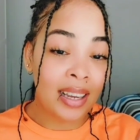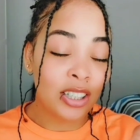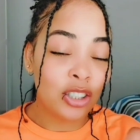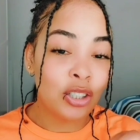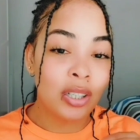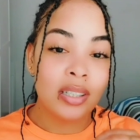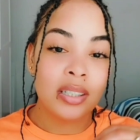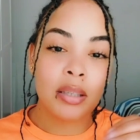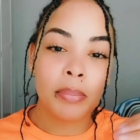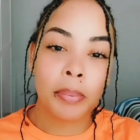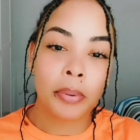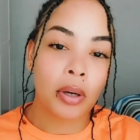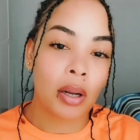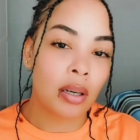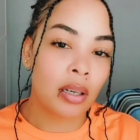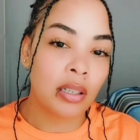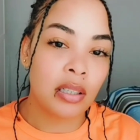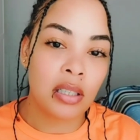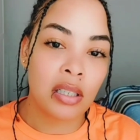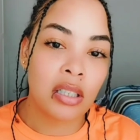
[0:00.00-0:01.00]
She's the
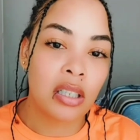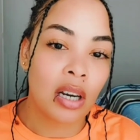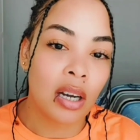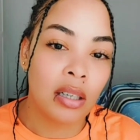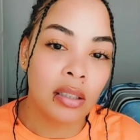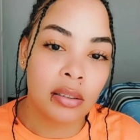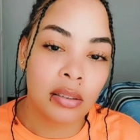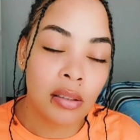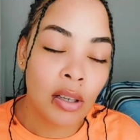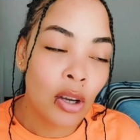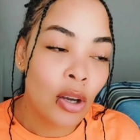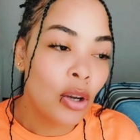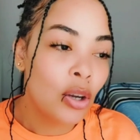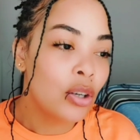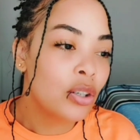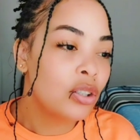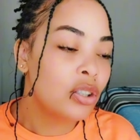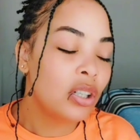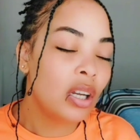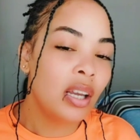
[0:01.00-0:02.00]
prodigy child.
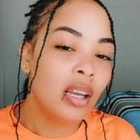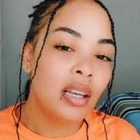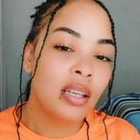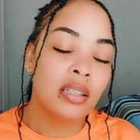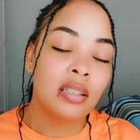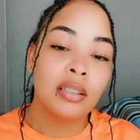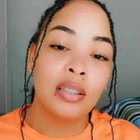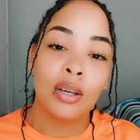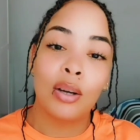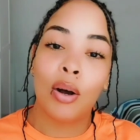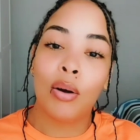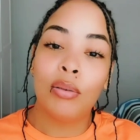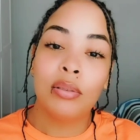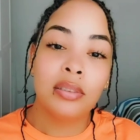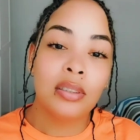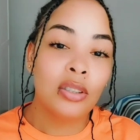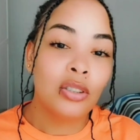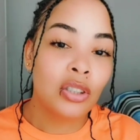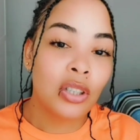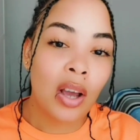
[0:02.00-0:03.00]
She is the
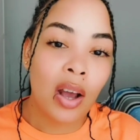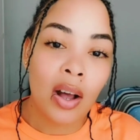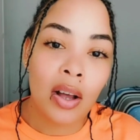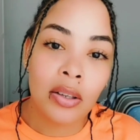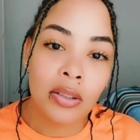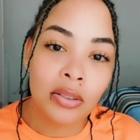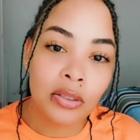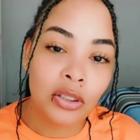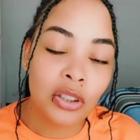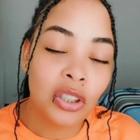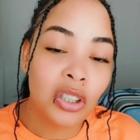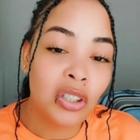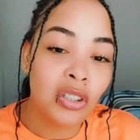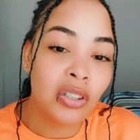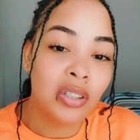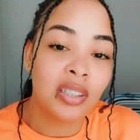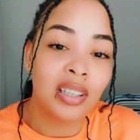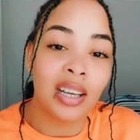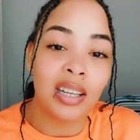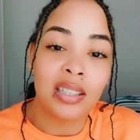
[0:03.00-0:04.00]
golden child. She
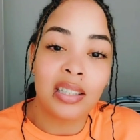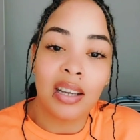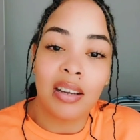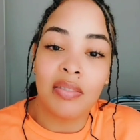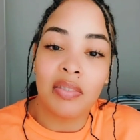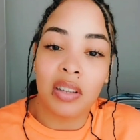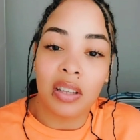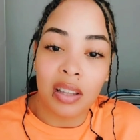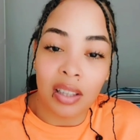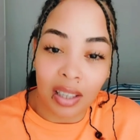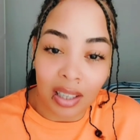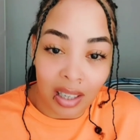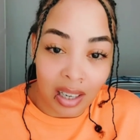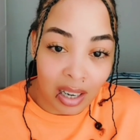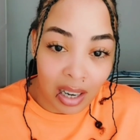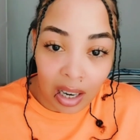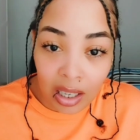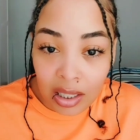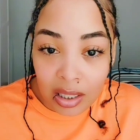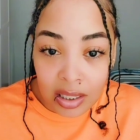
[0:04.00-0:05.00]
just gets everything
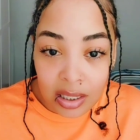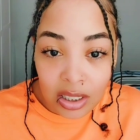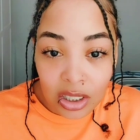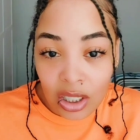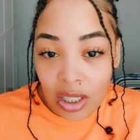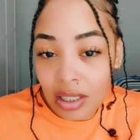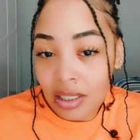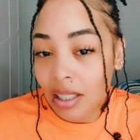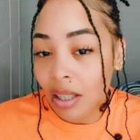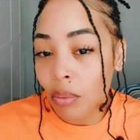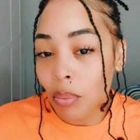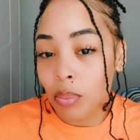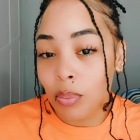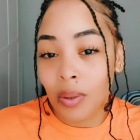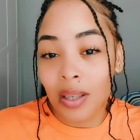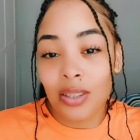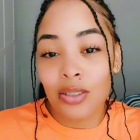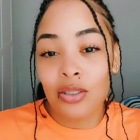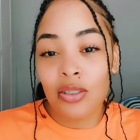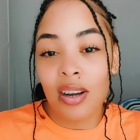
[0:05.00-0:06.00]
right. She's that
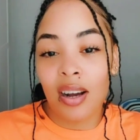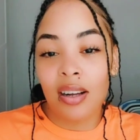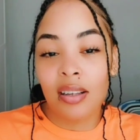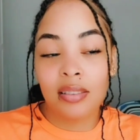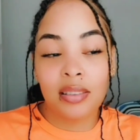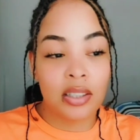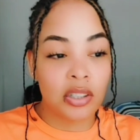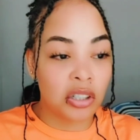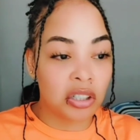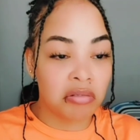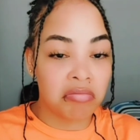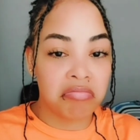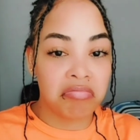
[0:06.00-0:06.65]
one child that